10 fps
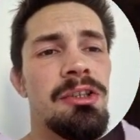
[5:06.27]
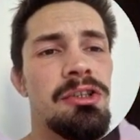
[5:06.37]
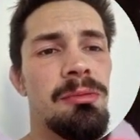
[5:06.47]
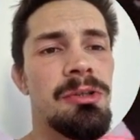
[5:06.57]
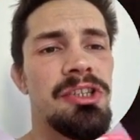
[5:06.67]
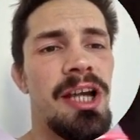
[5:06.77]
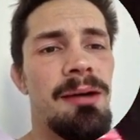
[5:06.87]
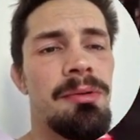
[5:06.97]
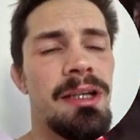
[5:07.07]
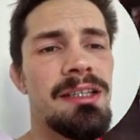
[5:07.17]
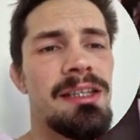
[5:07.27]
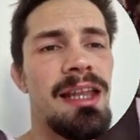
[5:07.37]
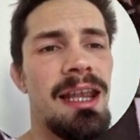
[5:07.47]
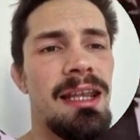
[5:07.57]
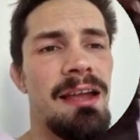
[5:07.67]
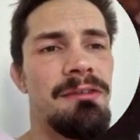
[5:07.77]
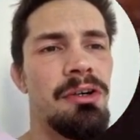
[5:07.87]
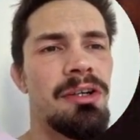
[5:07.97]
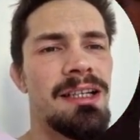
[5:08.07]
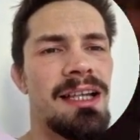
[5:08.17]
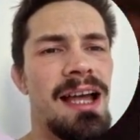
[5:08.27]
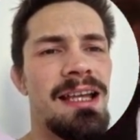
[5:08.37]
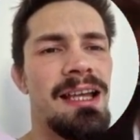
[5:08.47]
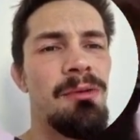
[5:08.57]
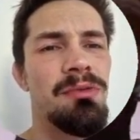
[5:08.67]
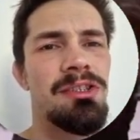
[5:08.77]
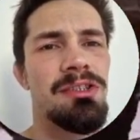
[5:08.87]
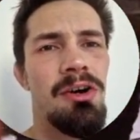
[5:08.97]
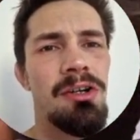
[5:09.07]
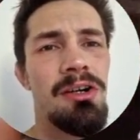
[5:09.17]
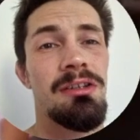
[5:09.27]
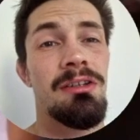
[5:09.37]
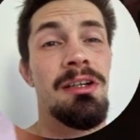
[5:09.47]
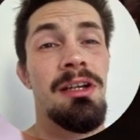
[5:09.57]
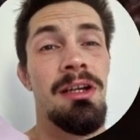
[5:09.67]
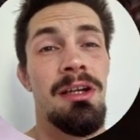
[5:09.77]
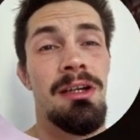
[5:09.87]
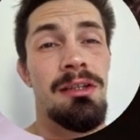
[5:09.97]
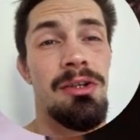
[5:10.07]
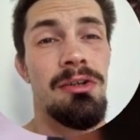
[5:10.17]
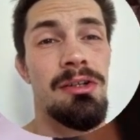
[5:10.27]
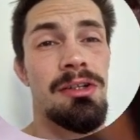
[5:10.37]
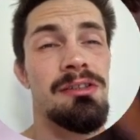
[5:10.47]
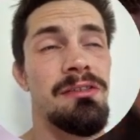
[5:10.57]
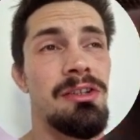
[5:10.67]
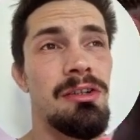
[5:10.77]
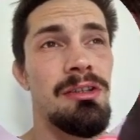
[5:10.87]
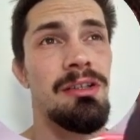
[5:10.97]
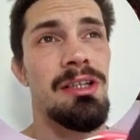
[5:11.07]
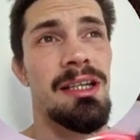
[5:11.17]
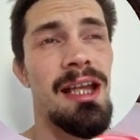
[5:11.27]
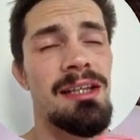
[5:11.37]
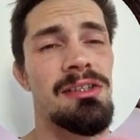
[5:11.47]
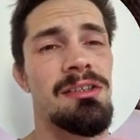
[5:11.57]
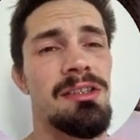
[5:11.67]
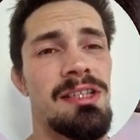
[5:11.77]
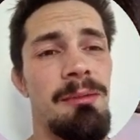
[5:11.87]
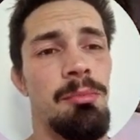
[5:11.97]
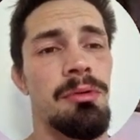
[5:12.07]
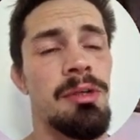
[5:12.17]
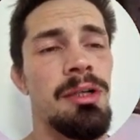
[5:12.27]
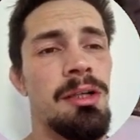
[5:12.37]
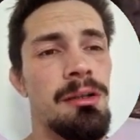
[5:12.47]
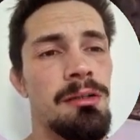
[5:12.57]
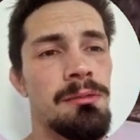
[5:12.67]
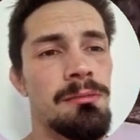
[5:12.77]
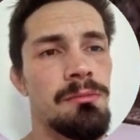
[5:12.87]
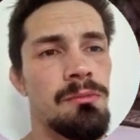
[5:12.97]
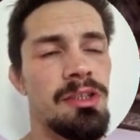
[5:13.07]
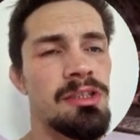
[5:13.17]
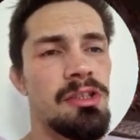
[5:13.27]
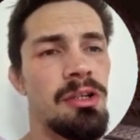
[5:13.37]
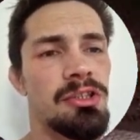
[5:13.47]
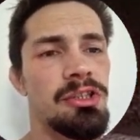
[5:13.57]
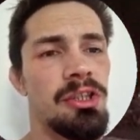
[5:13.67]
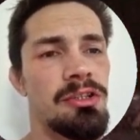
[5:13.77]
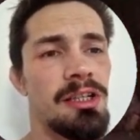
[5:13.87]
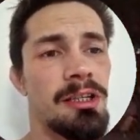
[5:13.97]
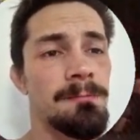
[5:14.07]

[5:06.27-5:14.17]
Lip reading: Double jab into that left hook, and it kind of hit with the door knockers of the knuckle against the temple. Really solid shots there.